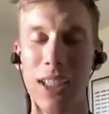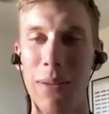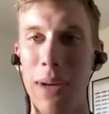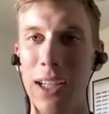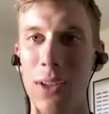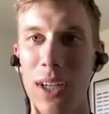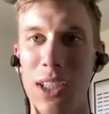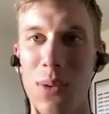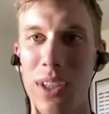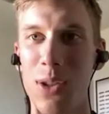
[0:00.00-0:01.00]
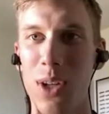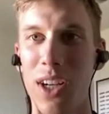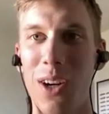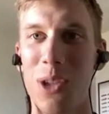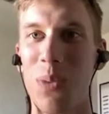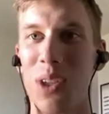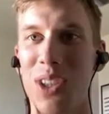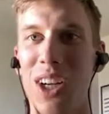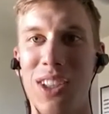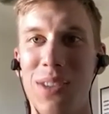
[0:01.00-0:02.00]
getting back to racing with Andretti Autosport's
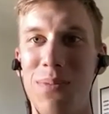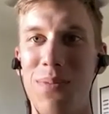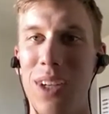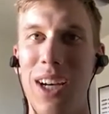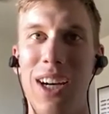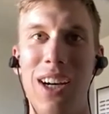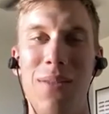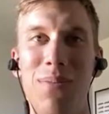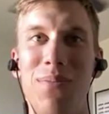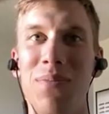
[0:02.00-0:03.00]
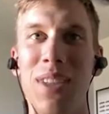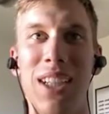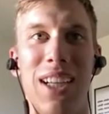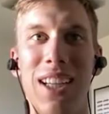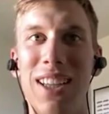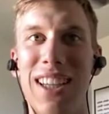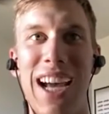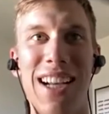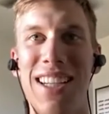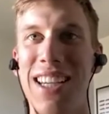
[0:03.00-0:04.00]
awesome.
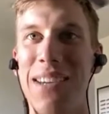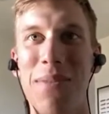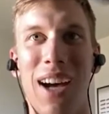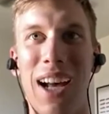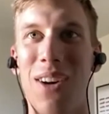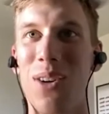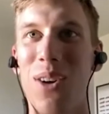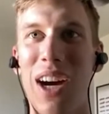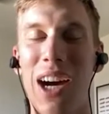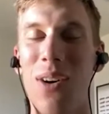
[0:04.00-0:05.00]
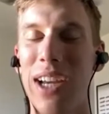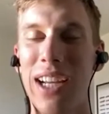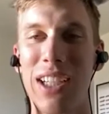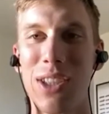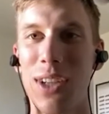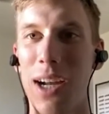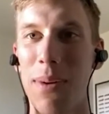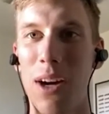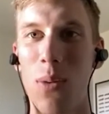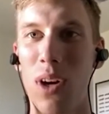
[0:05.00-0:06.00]
That team, I don't know how I can describe
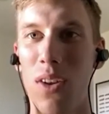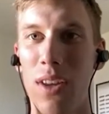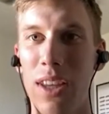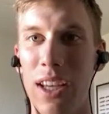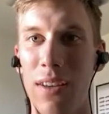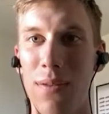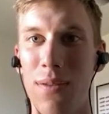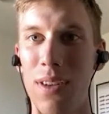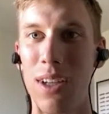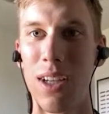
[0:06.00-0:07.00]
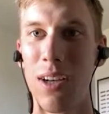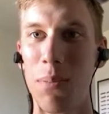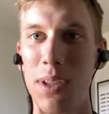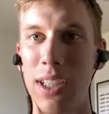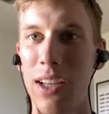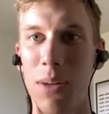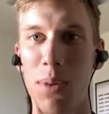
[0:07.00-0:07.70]
how well that they've put together a